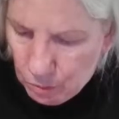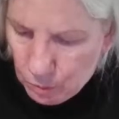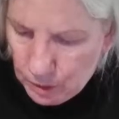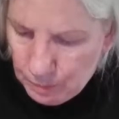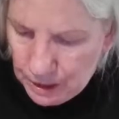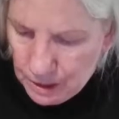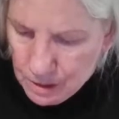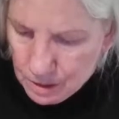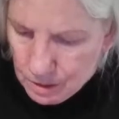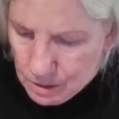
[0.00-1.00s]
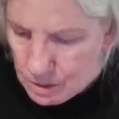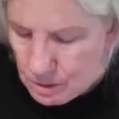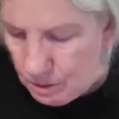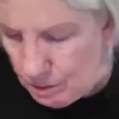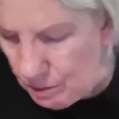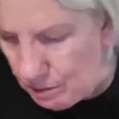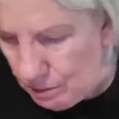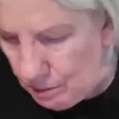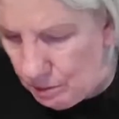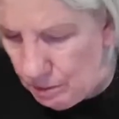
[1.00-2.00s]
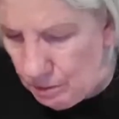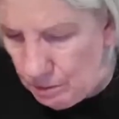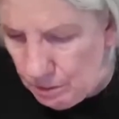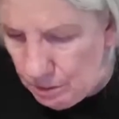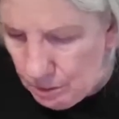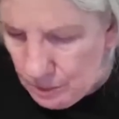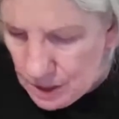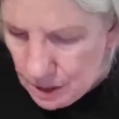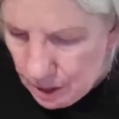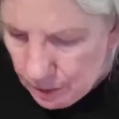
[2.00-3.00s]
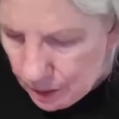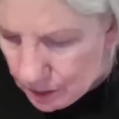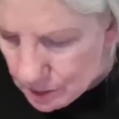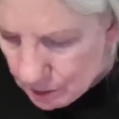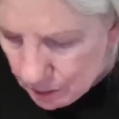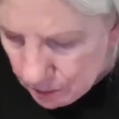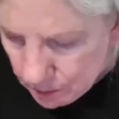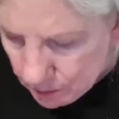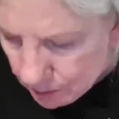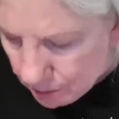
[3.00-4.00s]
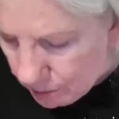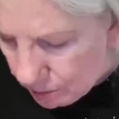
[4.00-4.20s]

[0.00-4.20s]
3 pieces. Let me see how that's going to look.